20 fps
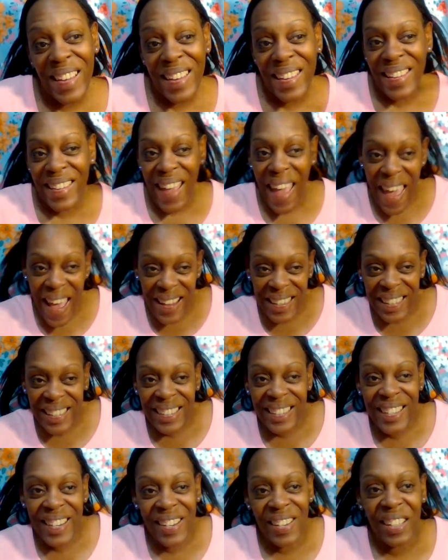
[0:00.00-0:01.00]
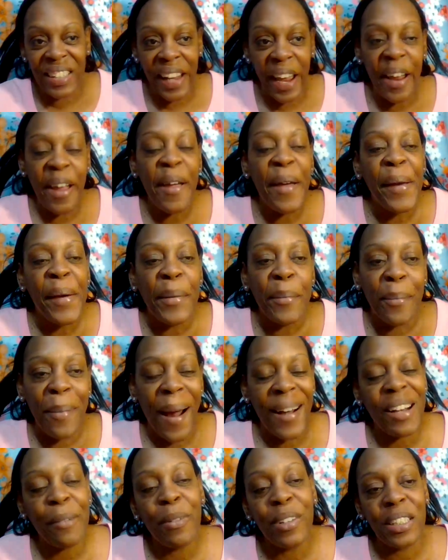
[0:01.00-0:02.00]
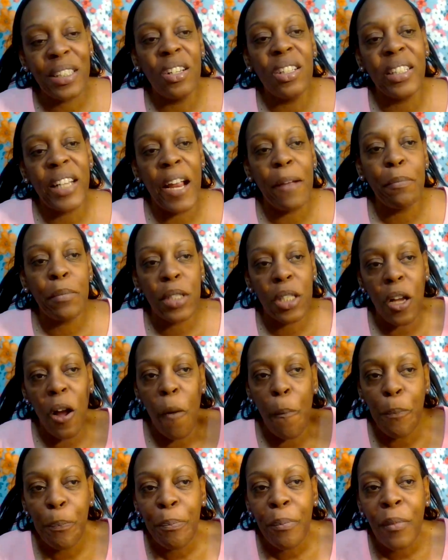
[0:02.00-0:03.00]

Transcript: Yes, Tuesday, Practical Tuesday. So